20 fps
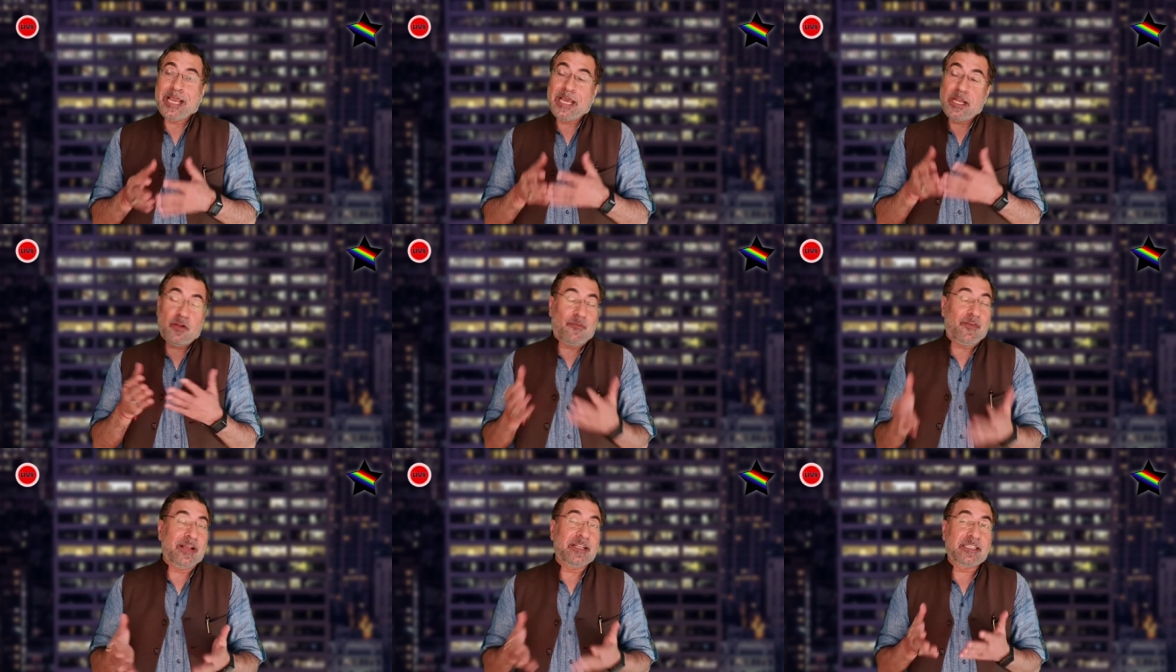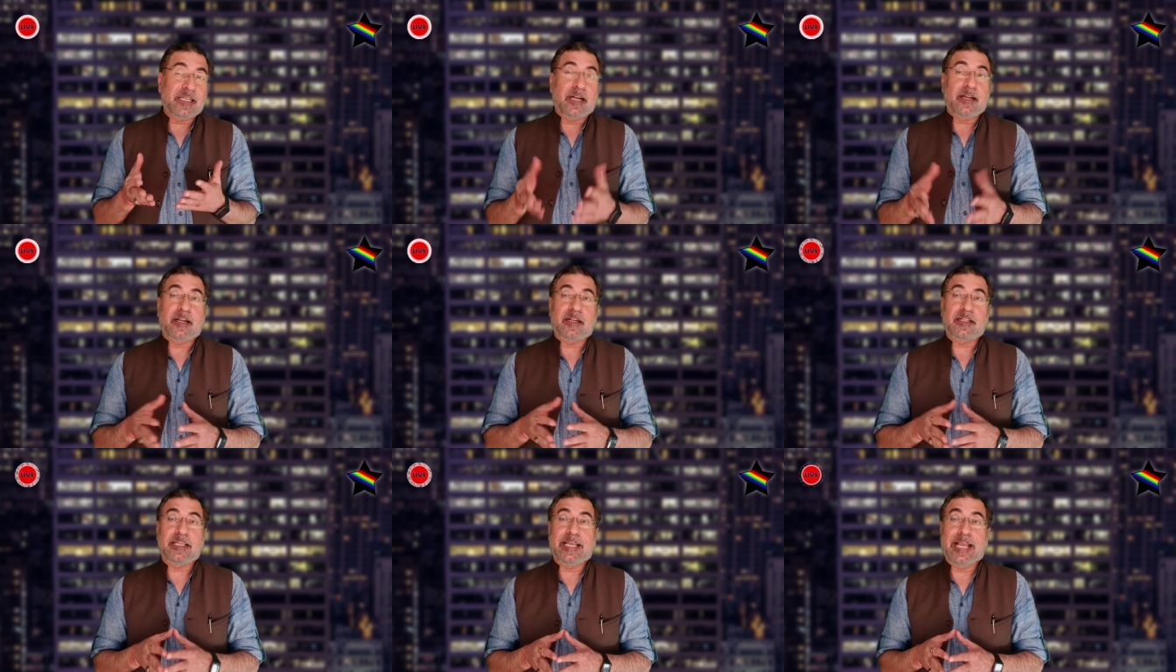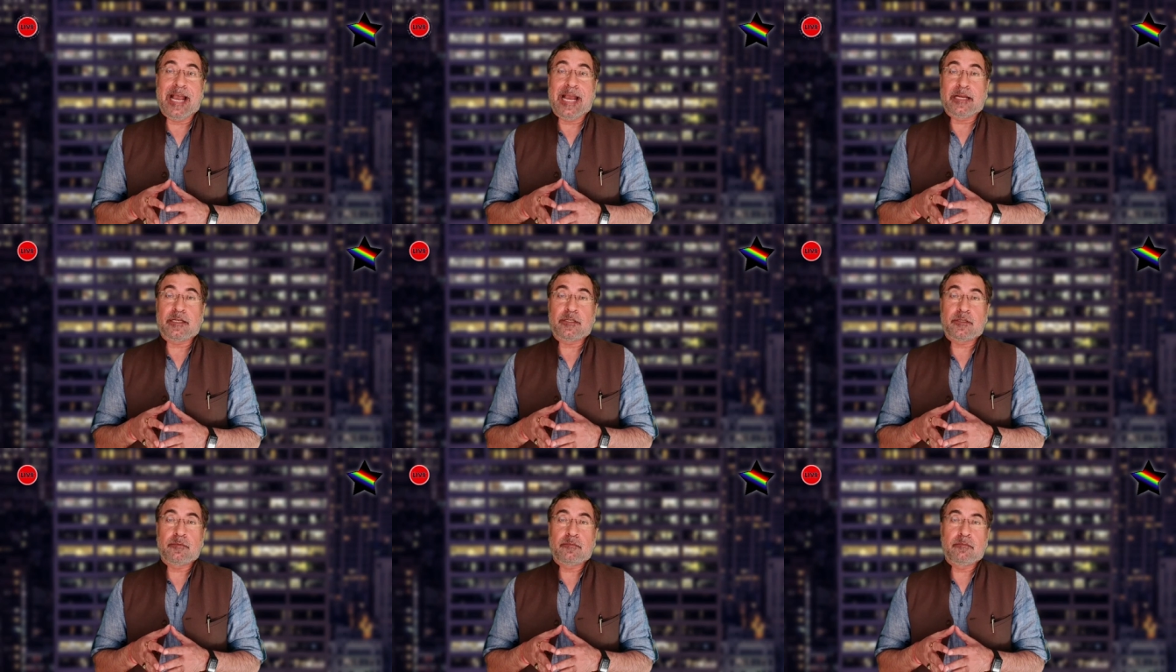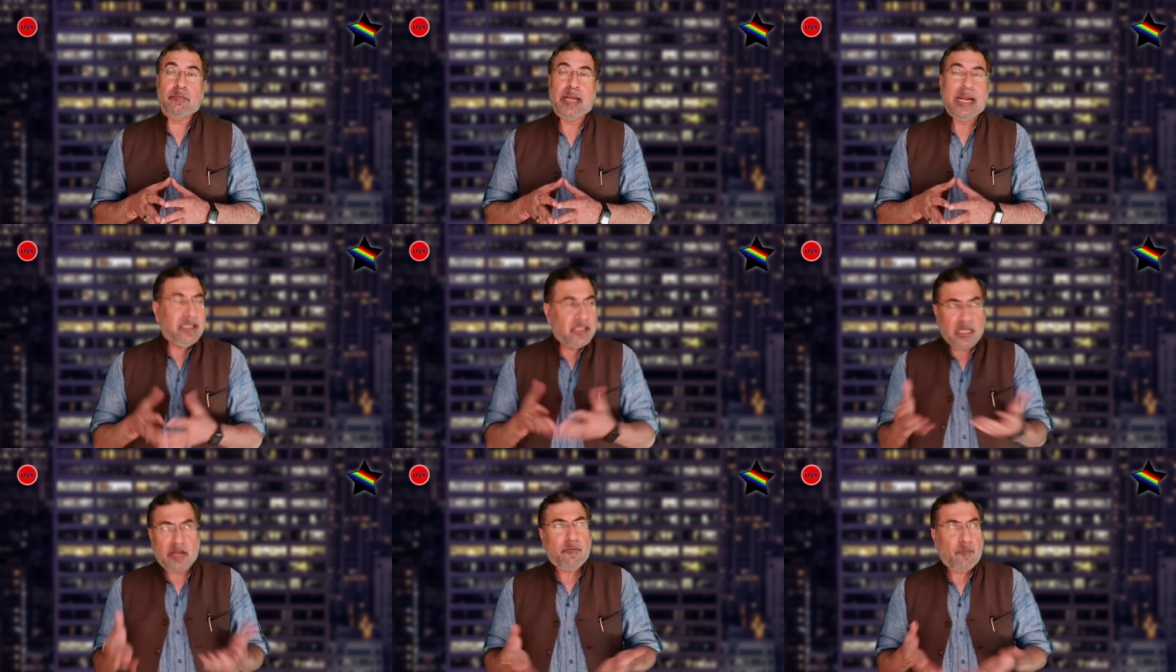an offense under the Act.
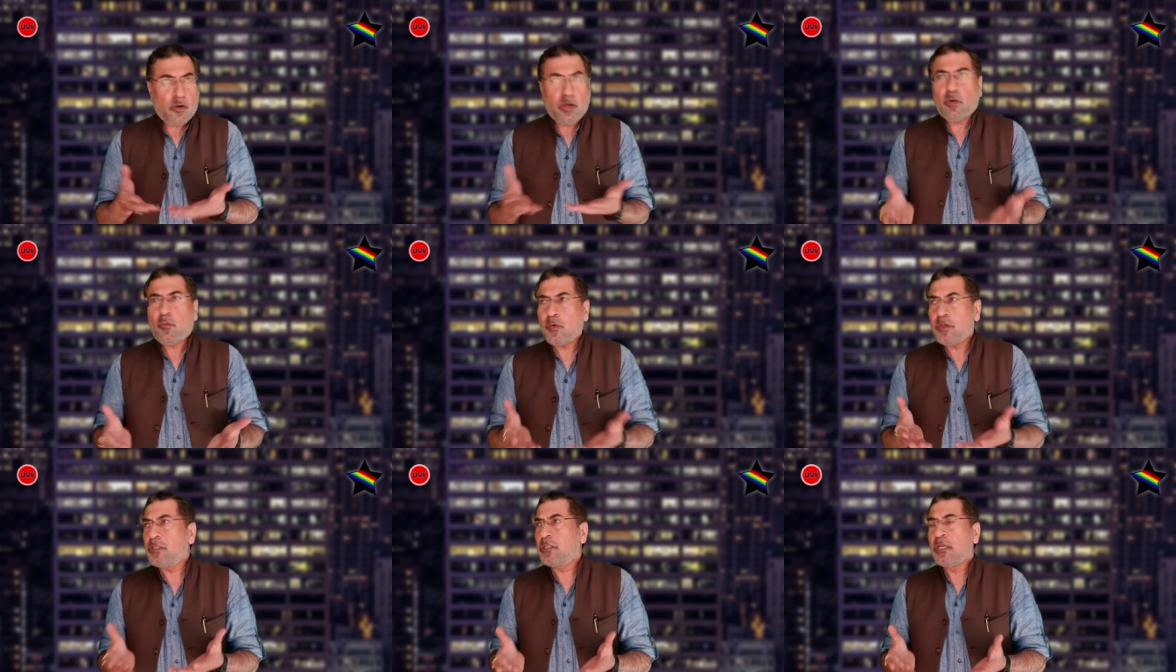And therefore,